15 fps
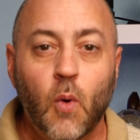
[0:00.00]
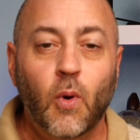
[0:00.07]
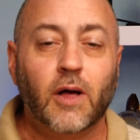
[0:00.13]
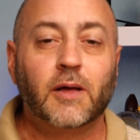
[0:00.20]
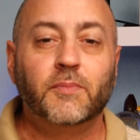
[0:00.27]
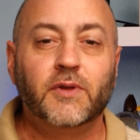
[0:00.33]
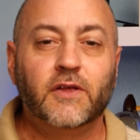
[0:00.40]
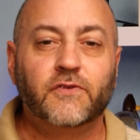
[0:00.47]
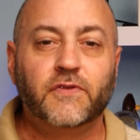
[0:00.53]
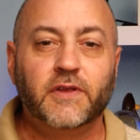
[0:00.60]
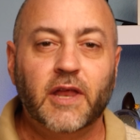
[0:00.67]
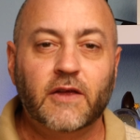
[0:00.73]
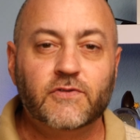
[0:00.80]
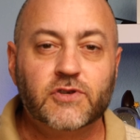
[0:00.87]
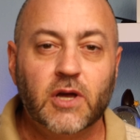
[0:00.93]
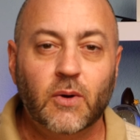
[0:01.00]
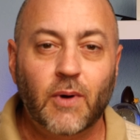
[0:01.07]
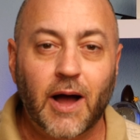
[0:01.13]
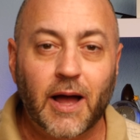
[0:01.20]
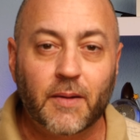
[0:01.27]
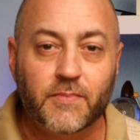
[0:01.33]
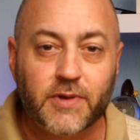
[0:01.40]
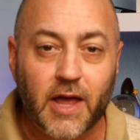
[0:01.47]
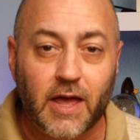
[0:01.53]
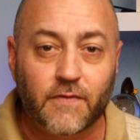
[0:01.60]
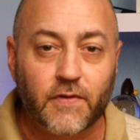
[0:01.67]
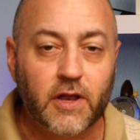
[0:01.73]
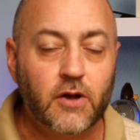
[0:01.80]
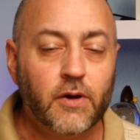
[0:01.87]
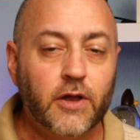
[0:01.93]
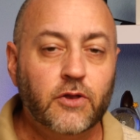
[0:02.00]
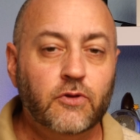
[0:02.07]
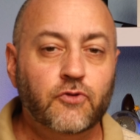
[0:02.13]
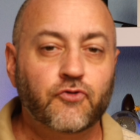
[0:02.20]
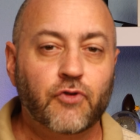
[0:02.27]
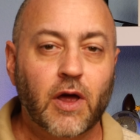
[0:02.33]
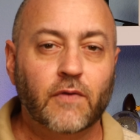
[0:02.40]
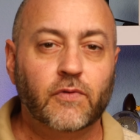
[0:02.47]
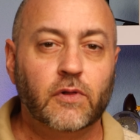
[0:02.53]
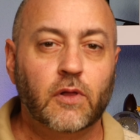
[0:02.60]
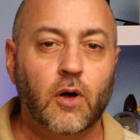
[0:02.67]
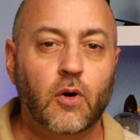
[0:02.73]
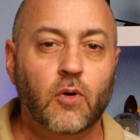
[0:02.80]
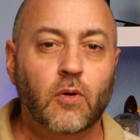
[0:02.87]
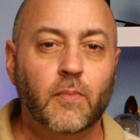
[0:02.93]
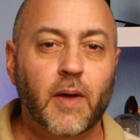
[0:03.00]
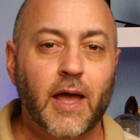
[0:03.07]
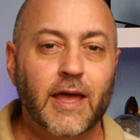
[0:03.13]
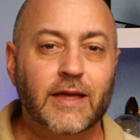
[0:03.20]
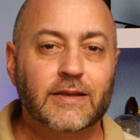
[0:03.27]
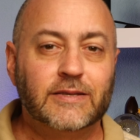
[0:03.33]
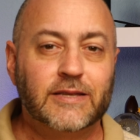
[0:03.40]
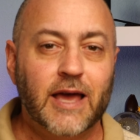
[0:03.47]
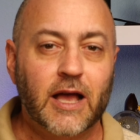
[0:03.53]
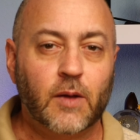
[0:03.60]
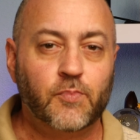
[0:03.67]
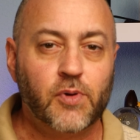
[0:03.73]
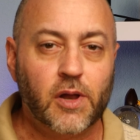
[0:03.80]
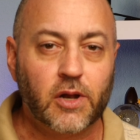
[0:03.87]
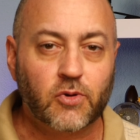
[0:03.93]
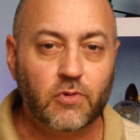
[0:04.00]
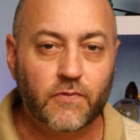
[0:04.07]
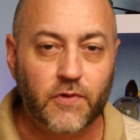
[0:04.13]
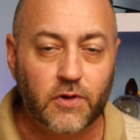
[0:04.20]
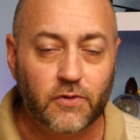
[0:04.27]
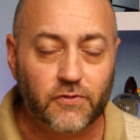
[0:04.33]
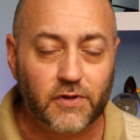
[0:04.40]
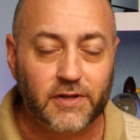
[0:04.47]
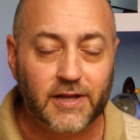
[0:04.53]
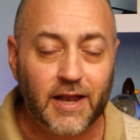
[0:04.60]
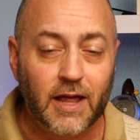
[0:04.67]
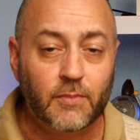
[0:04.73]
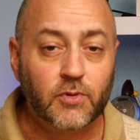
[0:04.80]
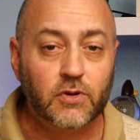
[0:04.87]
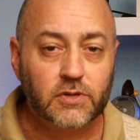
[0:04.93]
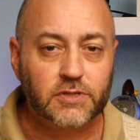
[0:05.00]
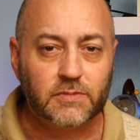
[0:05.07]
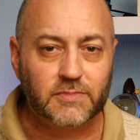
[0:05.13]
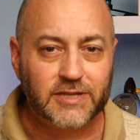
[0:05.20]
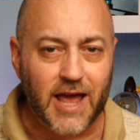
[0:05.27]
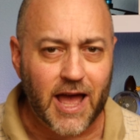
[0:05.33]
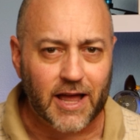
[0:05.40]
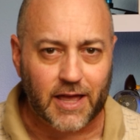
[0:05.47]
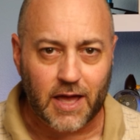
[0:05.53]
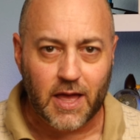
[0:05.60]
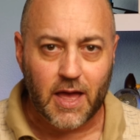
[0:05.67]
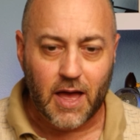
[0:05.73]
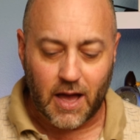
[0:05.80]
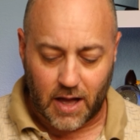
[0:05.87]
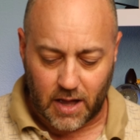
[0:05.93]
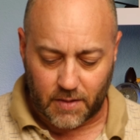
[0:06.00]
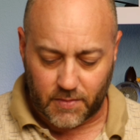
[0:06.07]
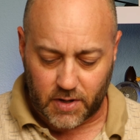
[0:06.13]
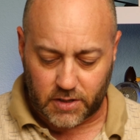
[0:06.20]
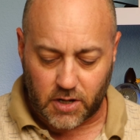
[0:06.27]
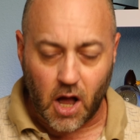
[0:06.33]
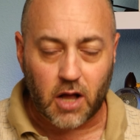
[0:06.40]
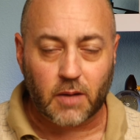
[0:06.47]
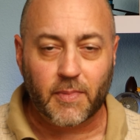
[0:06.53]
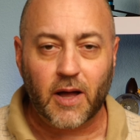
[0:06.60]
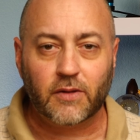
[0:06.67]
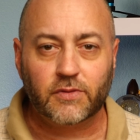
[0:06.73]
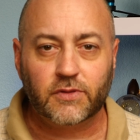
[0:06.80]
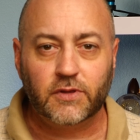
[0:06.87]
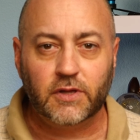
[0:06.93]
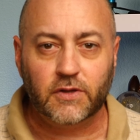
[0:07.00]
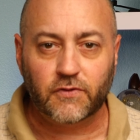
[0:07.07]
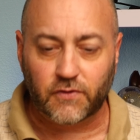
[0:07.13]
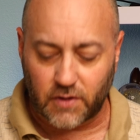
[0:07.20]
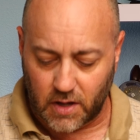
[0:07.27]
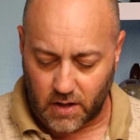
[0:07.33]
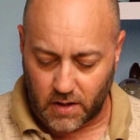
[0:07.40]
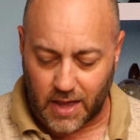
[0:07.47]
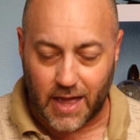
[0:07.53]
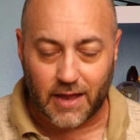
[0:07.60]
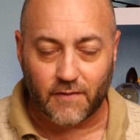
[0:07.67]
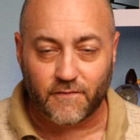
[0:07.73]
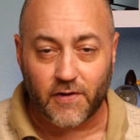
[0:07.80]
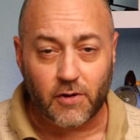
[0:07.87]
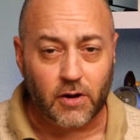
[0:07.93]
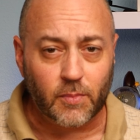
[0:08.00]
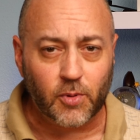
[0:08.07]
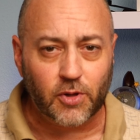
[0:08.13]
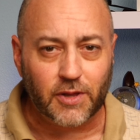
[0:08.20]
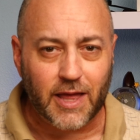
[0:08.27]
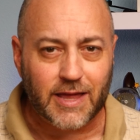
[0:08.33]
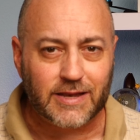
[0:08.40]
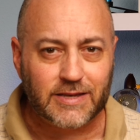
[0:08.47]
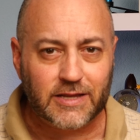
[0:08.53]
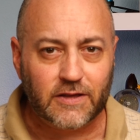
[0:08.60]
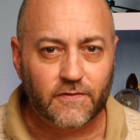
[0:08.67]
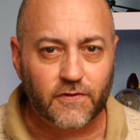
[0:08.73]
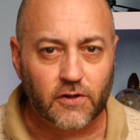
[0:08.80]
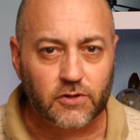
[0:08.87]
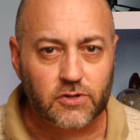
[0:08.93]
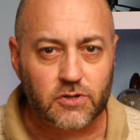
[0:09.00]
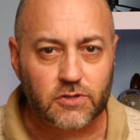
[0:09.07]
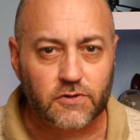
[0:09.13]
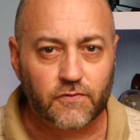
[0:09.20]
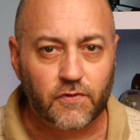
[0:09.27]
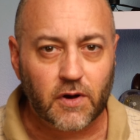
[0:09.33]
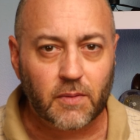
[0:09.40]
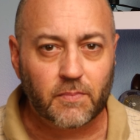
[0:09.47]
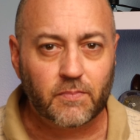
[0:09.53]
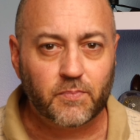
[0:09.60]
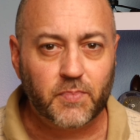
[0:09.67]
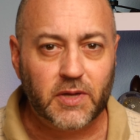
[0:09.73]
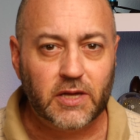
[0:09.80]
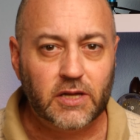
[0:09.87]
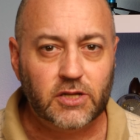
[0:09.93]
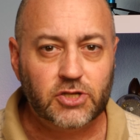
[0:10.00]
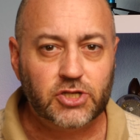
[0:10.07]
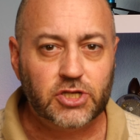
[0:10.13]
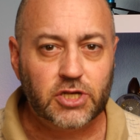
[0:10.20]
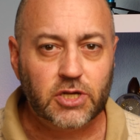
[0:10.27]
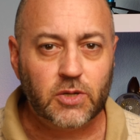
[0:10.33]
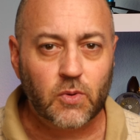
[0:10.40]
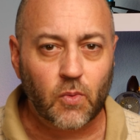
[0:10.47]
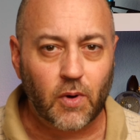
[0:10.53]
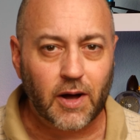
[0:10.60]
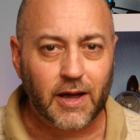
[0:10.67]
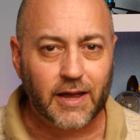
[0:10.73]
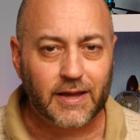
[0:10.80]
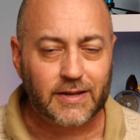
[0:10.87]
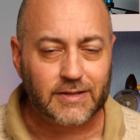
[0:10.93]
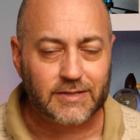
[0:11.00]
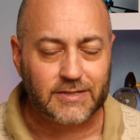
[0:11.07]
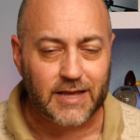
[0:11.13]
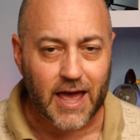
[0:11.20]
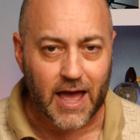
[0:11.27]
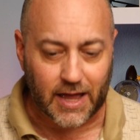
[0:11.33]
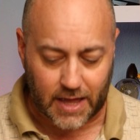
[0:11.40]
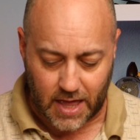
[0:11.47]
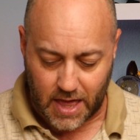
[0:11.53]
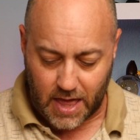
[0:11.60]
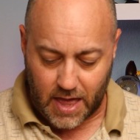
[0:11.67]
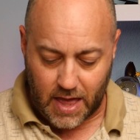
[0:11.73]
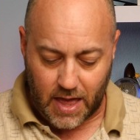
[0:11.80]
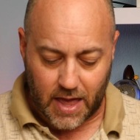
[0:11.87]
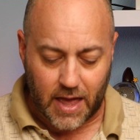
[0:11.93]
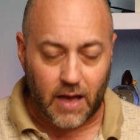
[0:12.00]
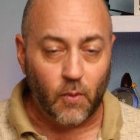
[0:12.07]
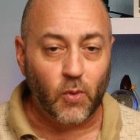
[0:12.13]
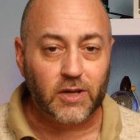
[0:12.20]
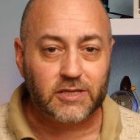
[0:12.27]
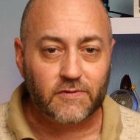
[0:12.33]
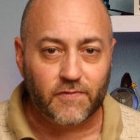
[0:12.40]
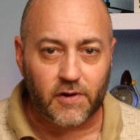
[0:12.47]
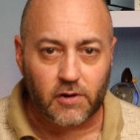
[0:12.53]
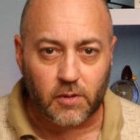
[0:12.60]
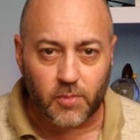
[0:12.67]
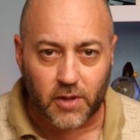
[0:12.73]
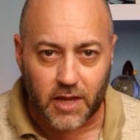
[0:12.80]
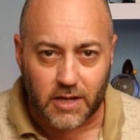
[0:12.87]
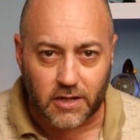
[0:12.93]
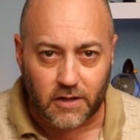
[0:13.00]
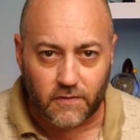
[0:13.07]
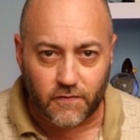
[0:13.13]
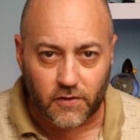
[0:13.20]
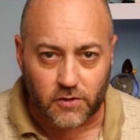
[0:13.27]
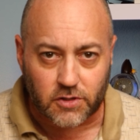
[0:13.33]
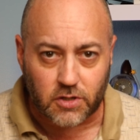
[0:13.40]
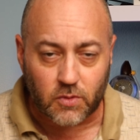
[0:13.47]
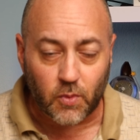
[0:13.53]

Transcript: Welcome to It's the Dave Show. I'm Dave, and here I do travel, home, and tech product reviews, and today I'm doing some tech. I'm going to talk about these variable ND filters from PGY Tech. What's a variable ND filter?